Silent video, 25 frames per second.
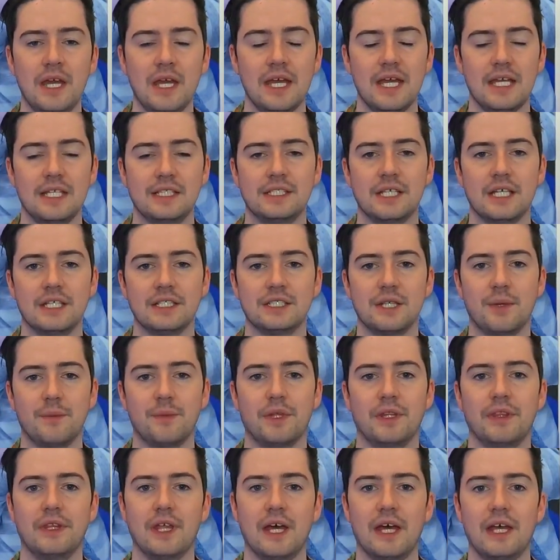It's not
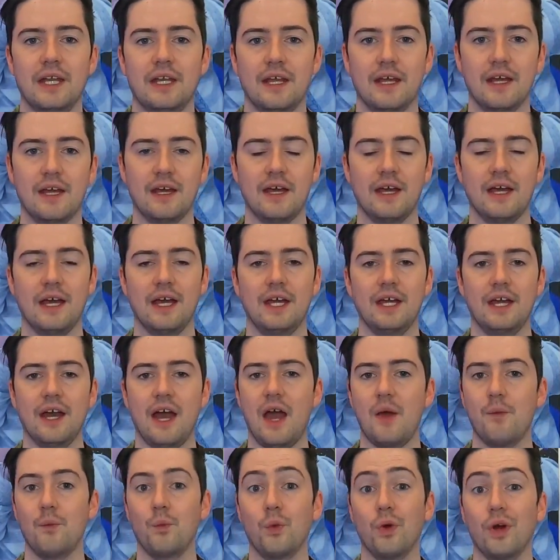something that
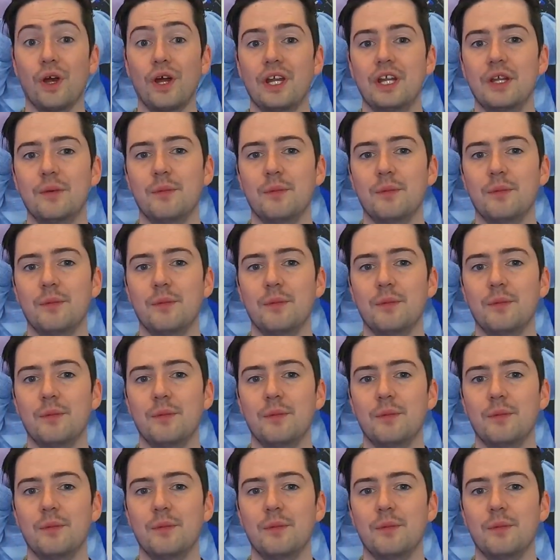I'm worried